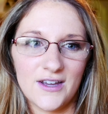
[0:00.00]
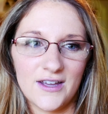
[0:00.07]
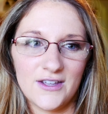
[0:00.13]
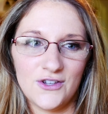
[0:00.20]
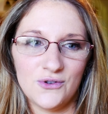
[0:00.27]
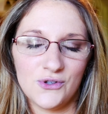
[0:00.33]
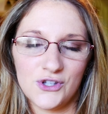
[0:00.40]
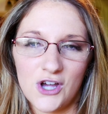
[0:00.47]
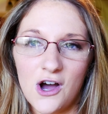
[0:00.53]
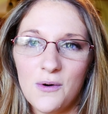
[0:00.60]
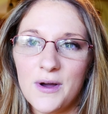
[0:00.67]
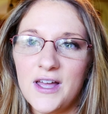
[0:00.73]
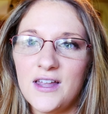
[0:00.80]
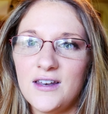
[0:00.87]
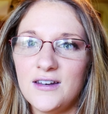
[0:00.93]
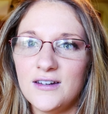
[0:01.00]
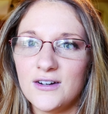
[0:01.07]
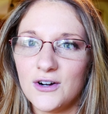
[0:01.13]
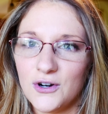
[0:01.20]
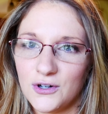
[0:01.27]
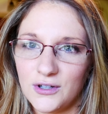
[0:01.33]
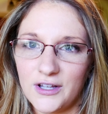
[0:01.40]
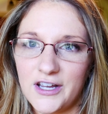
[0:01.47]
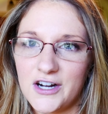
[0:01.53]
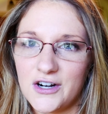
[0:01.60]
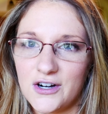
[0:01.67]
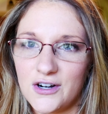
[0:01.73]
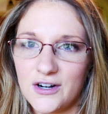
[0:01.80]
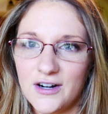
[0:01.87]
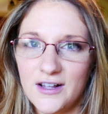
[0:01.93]
You saw it
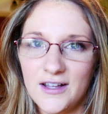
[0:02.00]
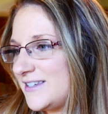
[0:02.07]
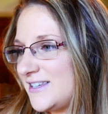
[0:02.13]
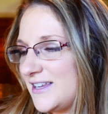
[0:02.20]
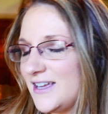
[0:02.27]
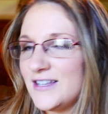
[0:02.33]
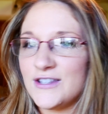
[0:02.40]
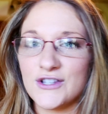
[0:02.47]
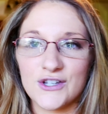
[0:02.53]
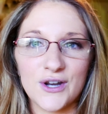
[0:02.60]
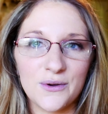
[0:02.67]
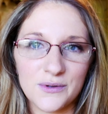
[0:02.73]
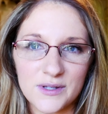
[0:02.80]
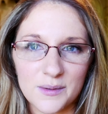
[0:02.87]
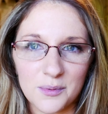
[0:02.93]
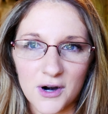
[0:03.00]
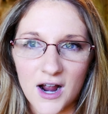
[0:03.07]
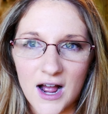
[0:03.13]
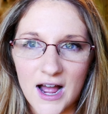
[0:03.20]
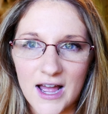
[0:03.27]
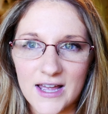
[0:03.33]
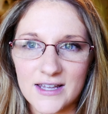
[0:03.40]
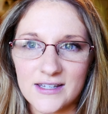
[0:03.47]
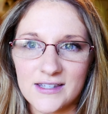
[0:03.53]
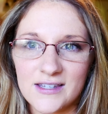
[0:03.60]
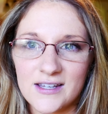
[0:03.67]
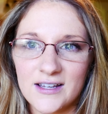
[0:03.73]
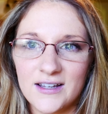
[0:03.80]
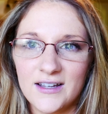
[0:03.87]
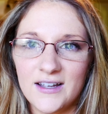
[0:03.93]
earlier. It's no
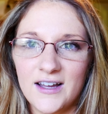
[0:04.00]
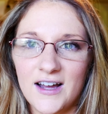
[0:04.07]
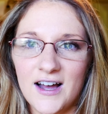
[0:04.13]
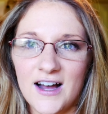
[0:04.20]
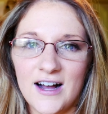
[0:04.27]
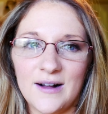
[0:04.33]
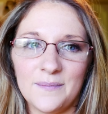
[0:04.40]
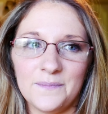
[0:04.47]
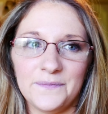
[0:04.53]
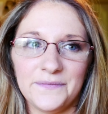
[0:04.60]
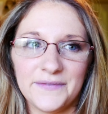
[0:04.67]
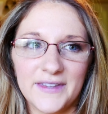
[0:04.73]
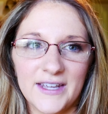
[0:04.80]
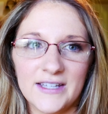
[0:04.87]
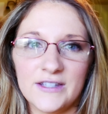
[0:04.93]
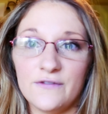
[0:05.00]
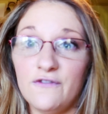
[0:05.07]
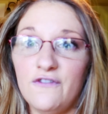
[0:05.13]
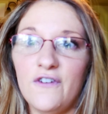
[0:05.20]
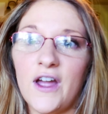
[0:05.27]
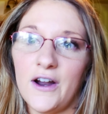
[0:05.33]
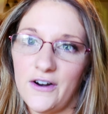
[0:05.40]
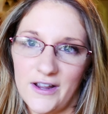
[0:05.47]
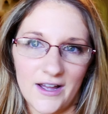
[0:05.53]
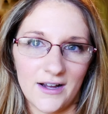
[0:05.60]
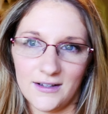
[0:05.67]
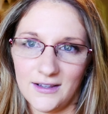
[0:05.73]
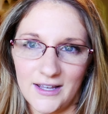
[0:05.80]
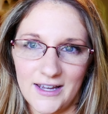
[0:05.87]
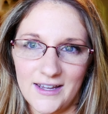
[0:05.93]
surprise. It's very
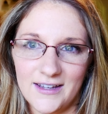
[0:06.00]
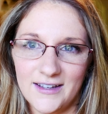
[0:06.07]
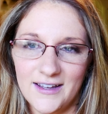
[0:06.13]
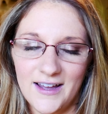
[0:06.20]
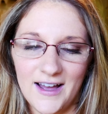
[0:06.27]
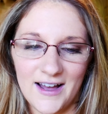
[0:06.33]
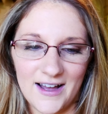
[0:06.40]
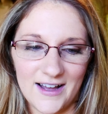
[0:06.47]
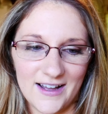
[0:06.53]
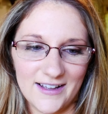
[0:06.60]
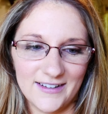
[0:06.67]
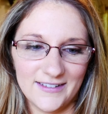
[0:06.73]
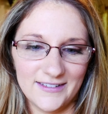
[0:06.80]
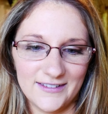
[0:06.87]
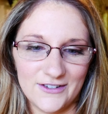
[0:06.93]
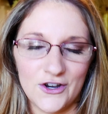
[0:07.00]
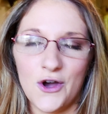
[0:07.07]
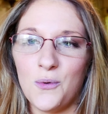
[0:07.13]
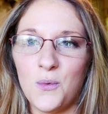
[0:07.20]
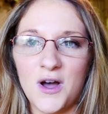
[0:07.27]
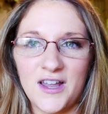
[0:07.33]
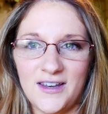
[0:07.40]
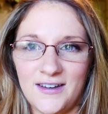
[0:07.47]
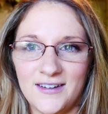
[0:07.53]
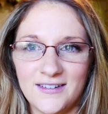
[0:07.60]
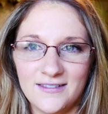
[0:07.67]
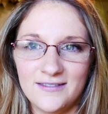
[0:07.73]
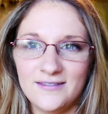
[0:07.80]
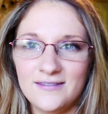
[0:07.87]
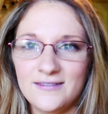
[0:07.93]
ugly. No one
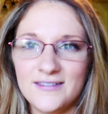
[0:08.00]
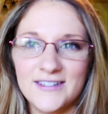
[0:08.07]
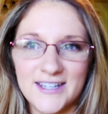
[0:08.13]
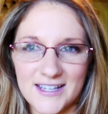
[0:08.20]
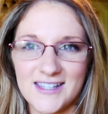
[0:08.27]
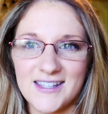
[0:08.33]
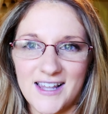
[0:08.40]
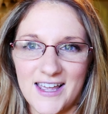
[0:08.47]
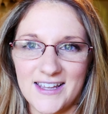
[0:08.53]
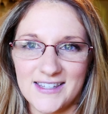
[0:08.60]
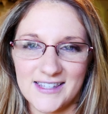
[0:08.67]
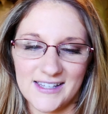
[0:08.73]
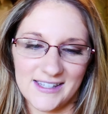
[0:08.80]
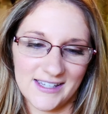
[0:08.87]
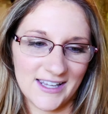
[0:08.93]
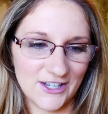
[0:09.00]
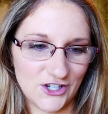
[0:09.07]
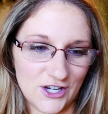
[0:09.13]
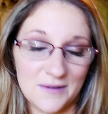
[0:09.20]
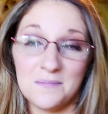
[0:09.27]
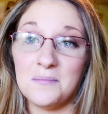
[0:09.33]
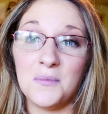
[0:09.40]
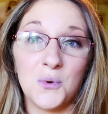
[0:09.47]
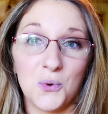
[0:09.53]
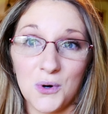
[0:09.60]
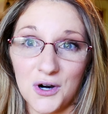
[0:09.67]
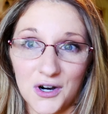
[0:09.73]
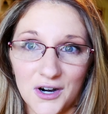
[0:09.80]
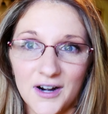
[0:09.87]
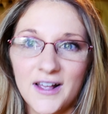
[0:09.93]
dislikes this kitchen
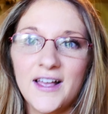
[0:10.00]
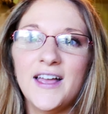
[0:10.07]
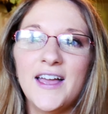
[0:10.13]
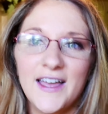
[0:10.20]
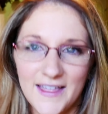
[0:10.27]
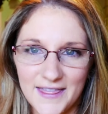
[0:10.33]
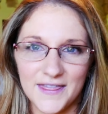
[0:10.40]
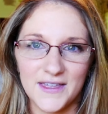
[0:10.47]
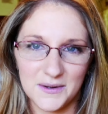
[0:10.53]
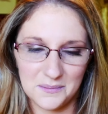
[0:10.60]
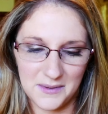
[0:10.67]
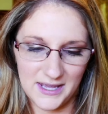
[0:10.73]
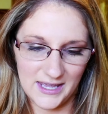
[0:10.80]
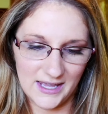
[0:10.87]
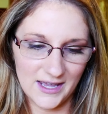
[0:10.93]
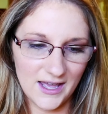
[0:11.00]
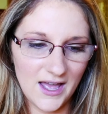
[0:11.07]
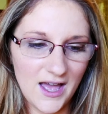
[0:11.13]
more than me.